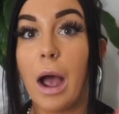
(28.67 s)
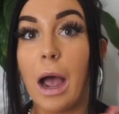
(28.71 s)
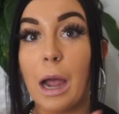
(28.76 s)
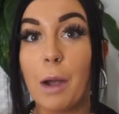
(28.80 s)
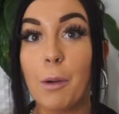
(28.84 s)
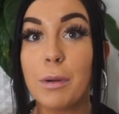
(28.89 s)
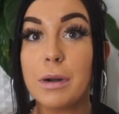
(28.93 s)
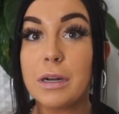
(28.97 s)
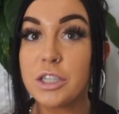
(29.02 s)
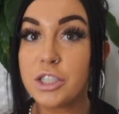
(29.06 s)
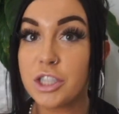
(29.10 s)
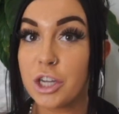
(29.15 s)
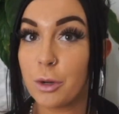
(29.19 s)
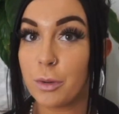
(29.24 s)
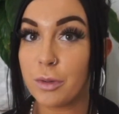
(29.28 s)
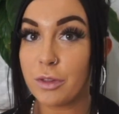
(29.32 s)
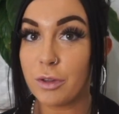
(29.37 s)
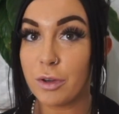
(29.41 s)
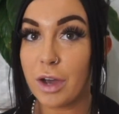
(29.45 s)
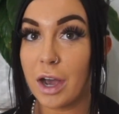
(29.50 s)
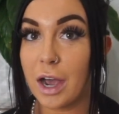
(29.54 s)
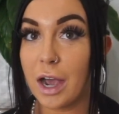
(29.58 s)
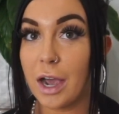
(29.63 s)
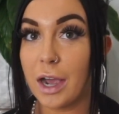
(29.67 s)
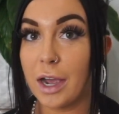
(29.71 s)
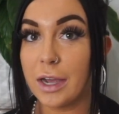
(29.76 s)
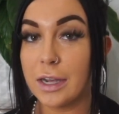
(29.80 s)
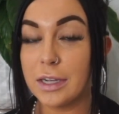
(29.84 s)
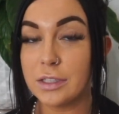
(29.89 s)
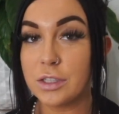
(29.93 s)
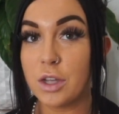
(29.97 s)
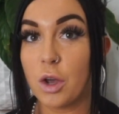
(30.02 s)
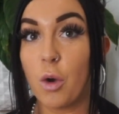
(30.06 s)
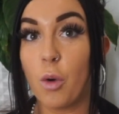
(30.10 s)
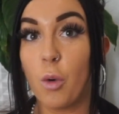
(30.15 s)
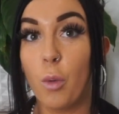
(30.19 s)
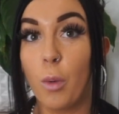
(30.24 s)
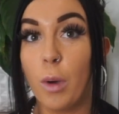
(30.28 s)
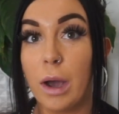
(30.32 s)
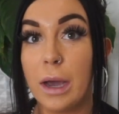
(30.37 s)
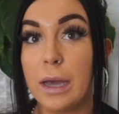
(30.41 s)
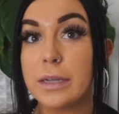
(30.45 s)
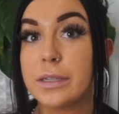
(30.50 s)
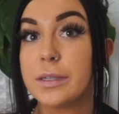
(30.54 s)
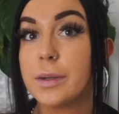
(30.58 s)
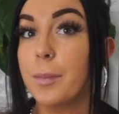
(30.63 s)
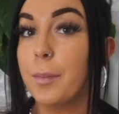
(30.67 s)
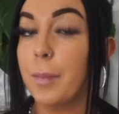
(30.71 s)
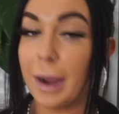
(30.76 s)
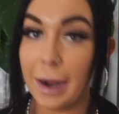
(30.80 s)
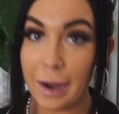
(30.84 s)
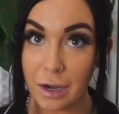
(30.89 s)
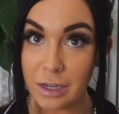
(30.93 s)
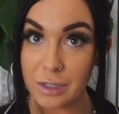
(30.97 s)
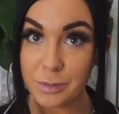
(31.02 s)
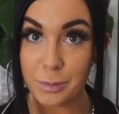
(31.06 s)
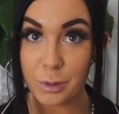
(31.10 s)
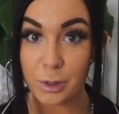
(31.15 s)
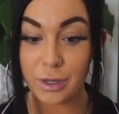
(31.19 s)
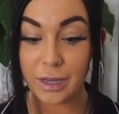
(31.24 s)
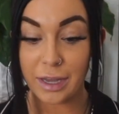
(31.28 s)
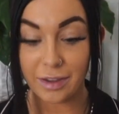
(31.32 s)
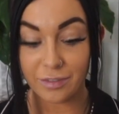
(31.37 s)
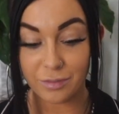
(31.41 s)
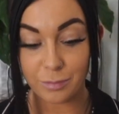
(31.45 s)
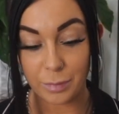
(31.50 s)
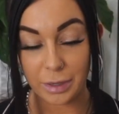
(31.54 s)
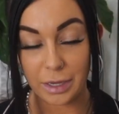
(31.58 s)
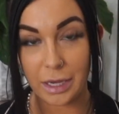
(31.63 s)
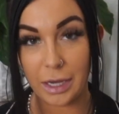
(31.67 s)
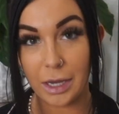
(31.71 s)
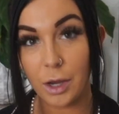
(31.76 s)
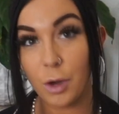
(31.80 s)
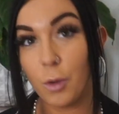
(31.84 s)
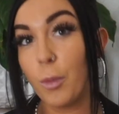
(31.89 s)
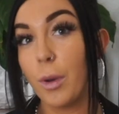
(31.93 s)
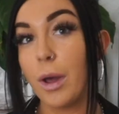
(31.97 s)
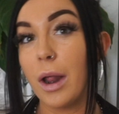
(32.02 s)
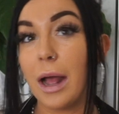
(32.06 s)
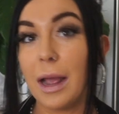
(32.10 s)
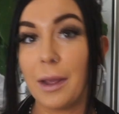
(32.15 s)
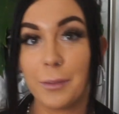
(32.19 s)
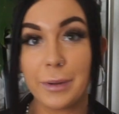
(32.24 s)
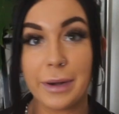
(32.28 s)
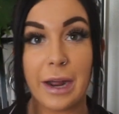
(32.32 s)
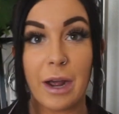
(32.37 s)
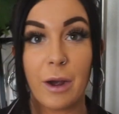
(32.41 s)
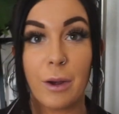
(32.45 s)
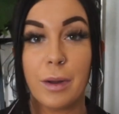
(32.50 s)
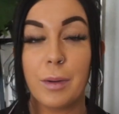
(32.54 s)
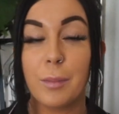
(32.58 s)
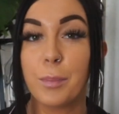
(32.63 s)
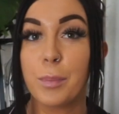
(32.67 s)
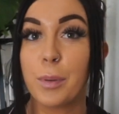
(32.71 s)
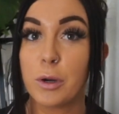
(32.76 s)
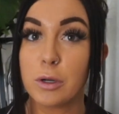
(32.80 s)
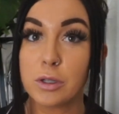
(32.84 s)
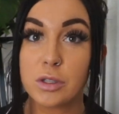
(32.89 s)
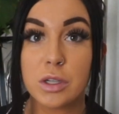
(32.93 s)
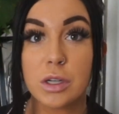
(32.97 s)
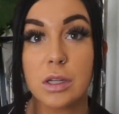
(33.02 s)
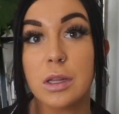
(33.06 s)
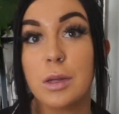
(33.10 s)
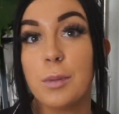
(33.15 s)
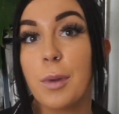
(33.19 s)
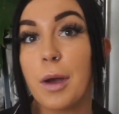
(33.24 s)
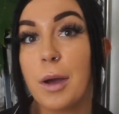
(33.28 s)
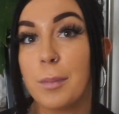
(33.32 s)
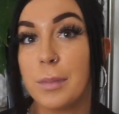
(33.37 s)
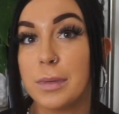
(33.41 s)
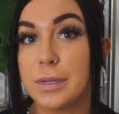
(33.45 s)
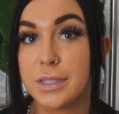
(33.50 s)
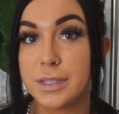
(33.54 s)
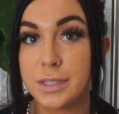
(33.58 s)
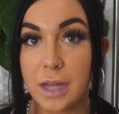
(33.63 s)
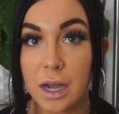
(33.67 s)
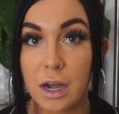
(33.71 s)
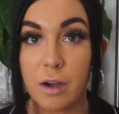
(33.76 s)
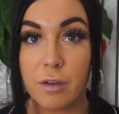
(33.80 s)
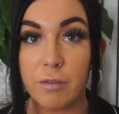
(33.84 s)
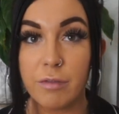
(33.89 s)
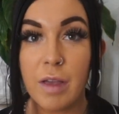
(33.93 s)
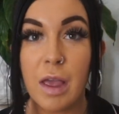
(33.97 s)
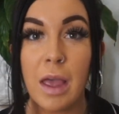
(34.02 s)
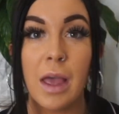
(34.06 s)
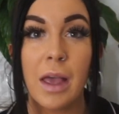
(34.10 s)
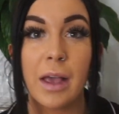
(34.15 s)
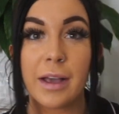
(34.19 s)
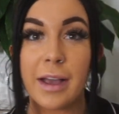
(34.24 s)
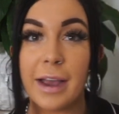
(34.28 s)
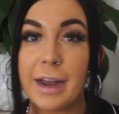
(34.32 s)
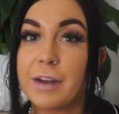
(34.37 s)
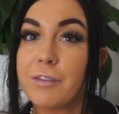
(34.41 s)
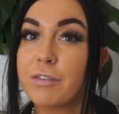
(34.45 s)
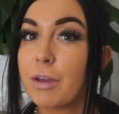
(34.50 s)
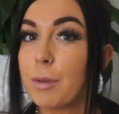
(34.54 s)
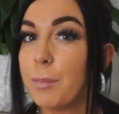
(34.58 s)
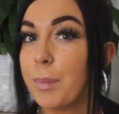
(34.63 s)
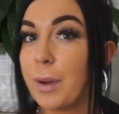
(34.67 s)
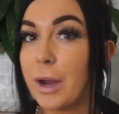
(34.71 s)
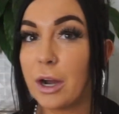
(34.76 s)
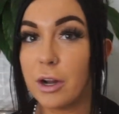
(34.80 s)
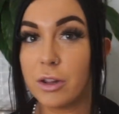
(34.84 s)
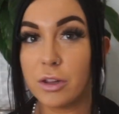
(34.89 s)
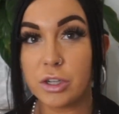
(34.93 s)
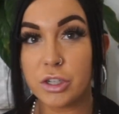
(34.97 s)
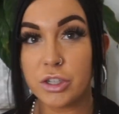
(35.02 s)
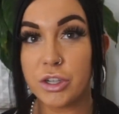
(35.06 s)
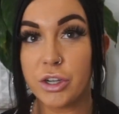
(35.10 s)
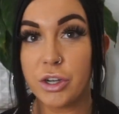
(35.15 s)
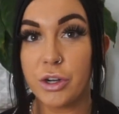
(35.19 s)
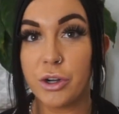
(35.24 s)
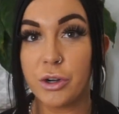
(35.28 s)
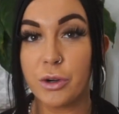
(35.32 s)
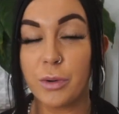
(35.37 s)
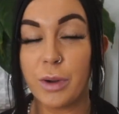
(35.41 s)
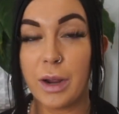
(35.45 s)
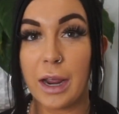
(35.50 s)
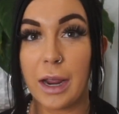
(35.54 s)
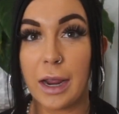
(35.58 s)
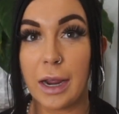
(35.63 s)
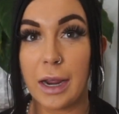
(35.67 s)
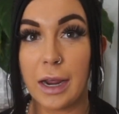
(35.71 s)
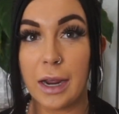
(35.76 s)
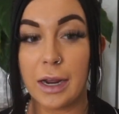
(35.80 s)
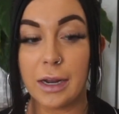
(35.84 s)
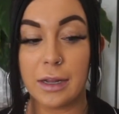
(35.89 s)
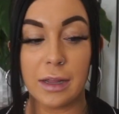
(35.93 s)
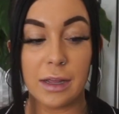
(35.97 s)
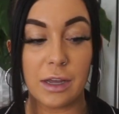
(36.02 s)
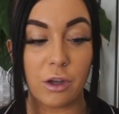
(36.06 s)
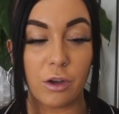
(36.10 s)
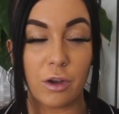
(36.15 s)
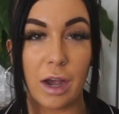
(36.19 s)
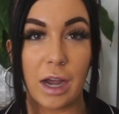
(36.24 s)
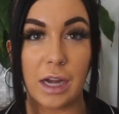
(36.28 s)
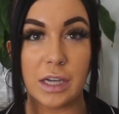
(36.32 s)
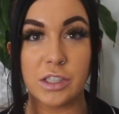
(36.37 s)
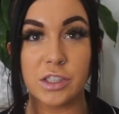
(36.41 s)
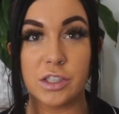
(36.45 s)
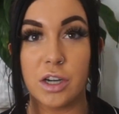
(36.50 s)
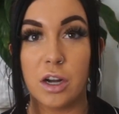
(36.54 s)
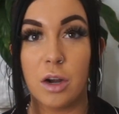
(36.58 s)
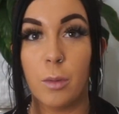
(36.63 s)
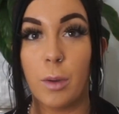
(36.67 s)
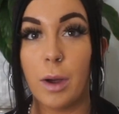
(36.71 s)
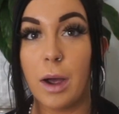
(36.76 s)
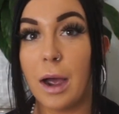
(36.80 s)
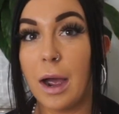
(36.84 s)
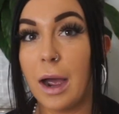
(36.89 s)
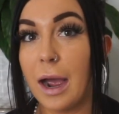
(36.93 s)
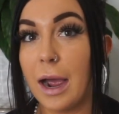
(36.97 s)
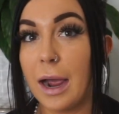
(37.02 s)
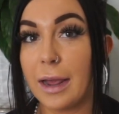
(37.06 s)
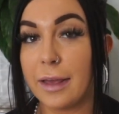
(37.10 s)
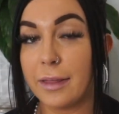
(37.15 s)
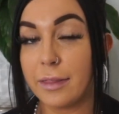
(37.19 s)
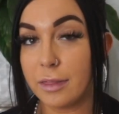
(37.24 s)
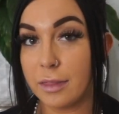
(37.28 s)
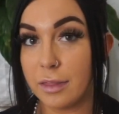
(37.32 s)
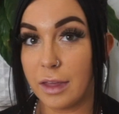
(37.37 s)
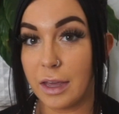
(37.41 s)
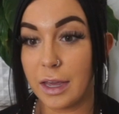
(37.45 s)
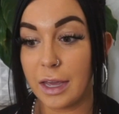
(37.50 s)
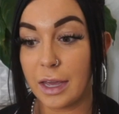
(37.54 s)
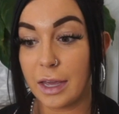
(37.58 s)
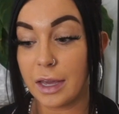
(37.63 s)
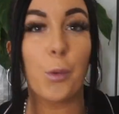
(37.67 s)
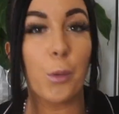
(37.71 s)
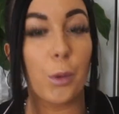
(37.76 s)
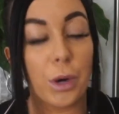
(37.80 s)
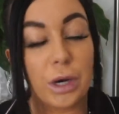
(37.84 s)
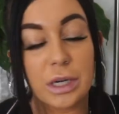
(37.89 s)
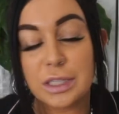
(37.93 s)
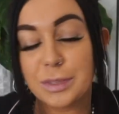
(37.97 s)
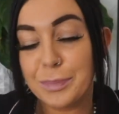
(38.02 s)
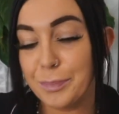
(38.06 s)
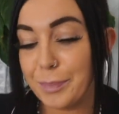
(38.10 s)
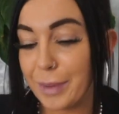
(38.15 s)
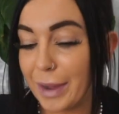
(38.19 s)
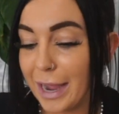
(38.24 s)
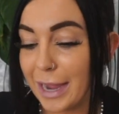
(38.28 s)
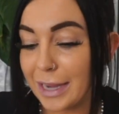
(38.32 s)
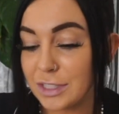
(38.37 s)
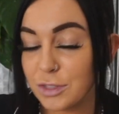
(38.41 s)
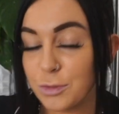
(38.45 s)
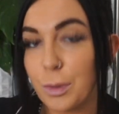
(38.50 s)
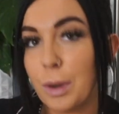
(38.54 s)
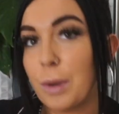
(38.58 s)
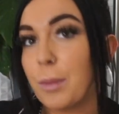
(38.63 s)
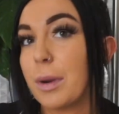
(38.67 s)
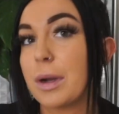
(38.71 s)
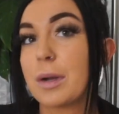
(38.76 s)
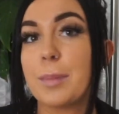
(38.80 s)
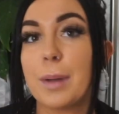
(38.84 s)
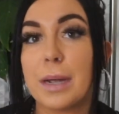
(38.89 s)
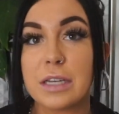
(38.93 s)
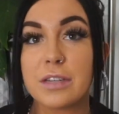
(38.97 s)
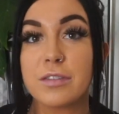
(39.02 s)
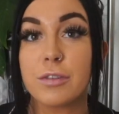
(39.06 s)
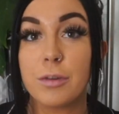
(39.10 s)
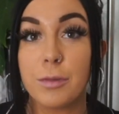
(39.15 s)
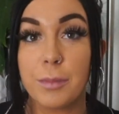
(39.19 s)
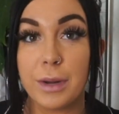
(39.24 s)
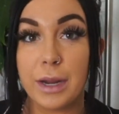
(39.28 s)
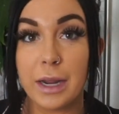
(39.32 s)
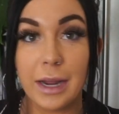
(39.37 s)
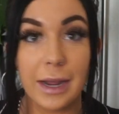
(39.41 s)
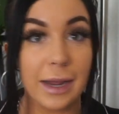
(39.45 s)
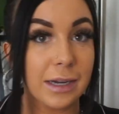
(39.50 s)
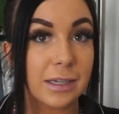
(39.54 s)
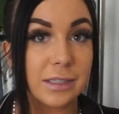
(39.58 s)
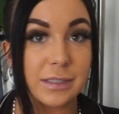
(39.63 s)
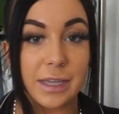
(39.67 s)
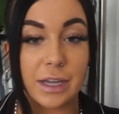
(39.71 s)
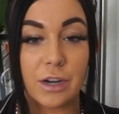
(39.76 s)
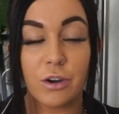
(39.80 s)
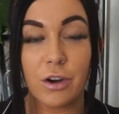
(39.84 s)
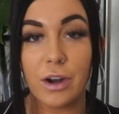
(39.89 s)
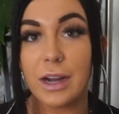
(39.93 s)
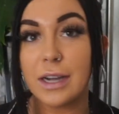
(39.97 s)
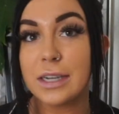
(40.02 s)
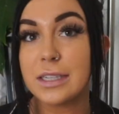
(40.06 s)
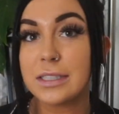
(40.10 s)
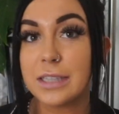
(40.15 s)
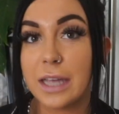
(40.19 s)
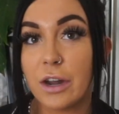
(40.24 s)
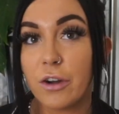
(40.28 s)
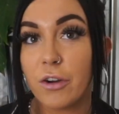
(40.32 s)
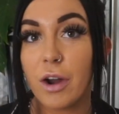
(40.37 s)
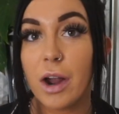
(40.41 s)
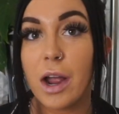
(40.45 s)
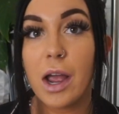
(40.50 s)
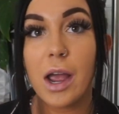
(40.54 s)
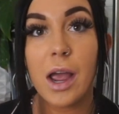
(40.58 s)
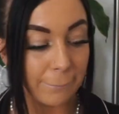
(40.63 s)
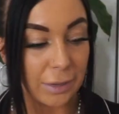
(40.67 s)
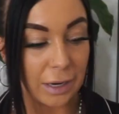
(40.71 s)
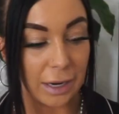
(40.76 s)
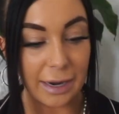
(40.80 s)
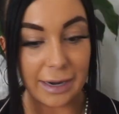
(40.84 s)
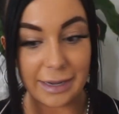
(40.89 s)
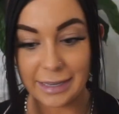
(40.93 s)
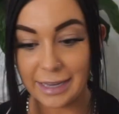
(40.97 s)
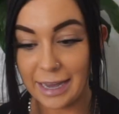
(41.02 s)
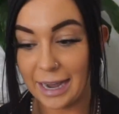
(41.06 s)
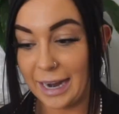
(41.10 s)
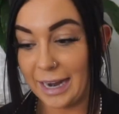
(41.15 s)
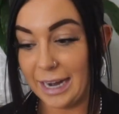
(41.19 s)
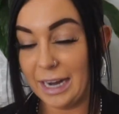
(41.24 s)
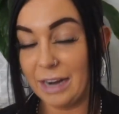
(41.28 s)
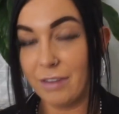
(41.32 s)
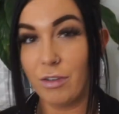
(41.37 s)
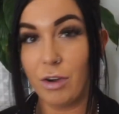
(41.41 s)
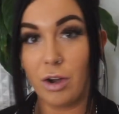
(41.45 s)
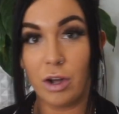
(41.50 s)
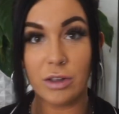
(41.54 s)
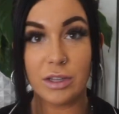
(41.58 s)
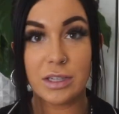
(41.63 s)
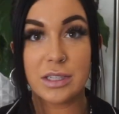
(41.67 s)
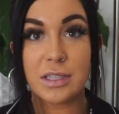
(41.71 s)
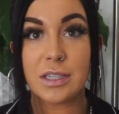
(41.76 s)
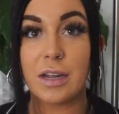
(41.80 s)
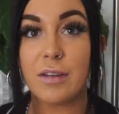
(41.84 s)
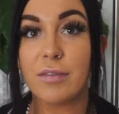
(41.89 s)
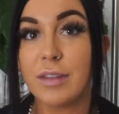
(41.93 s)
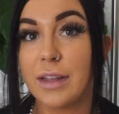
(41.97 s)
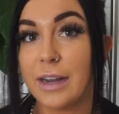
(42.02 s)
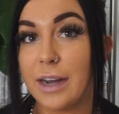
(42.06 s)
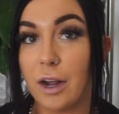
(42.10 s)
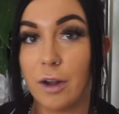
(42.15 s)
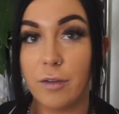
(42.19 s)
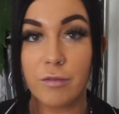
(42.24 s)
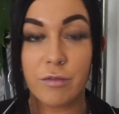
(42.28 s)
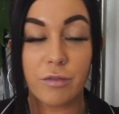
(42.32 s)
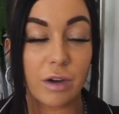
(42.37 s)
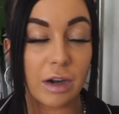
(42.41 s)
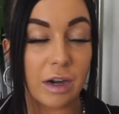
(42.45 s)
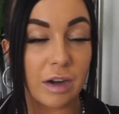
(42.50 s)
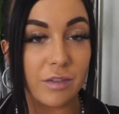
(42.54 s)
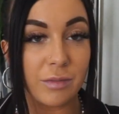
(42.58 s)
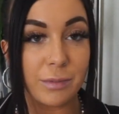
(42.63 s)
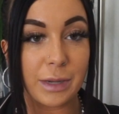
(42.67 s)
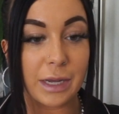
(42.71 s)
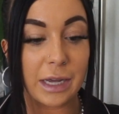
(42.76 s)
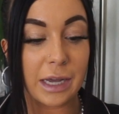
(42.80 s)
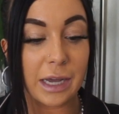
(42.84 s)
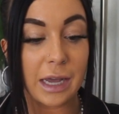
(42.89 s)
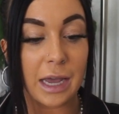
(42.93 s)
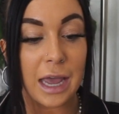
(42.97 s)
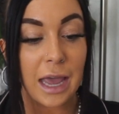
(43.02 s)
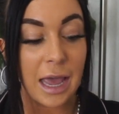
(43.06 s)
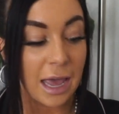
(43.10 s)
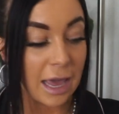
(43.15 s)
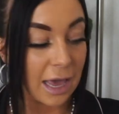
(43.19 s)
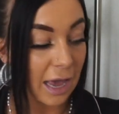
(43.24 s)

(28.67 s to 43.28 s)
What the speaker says: I want to share with you guys what my hospital gave me, what I went out and personally bought myself, kind of compare the two, and let you guys know what I think works best, what worked best for me, etc, etc. But yeah, I have all this stuff laid out in front of me.